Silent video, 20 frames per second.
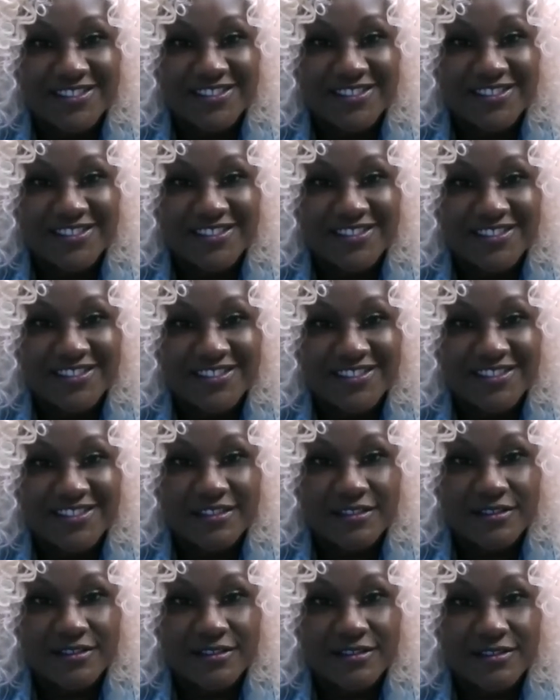
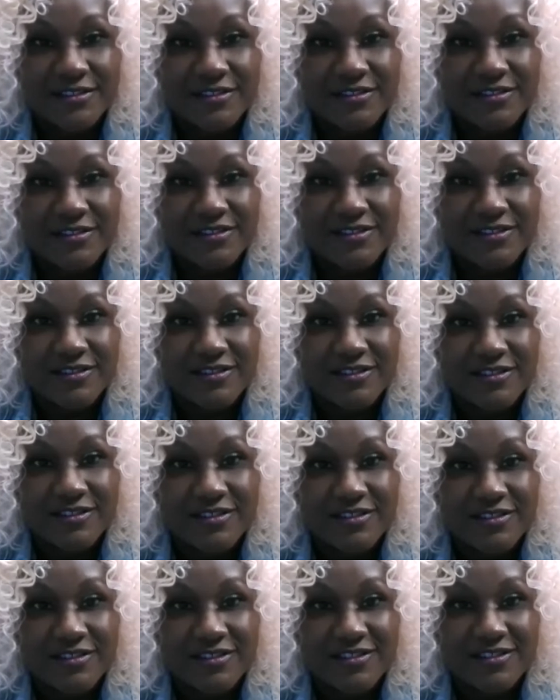
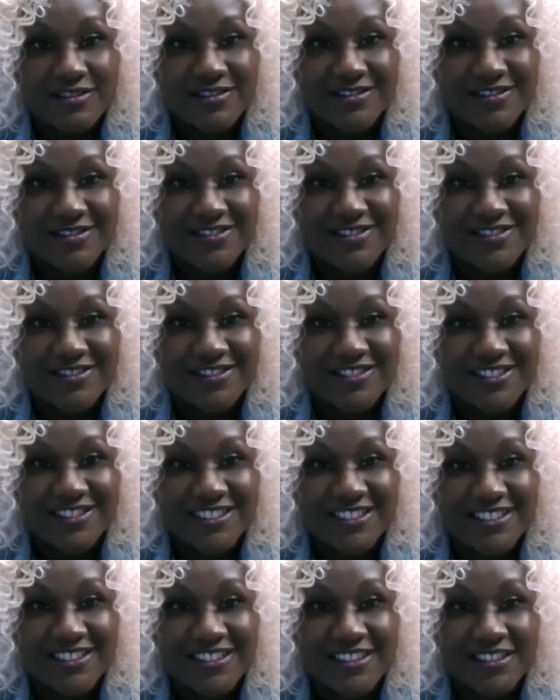
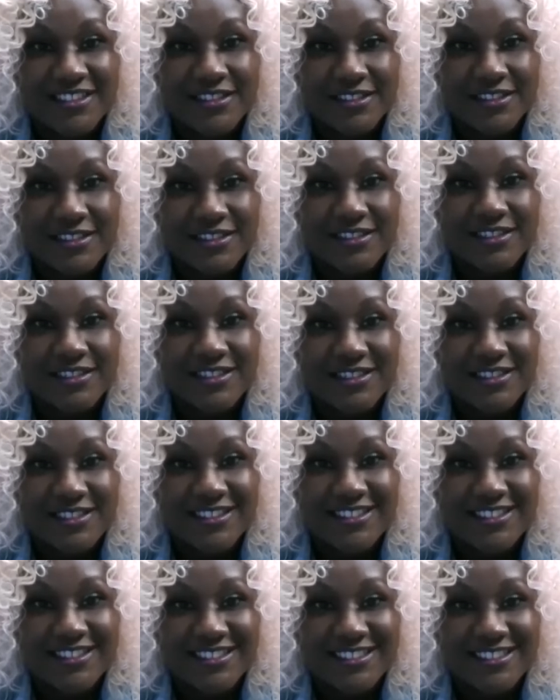
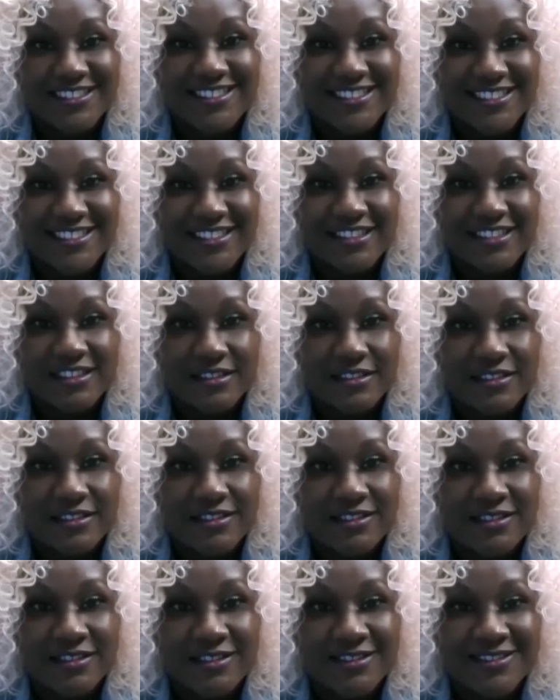
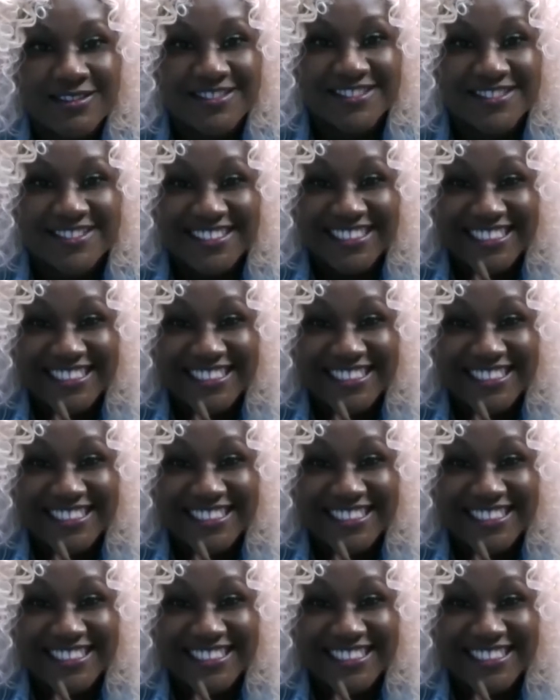No words are spoken by the person on screen.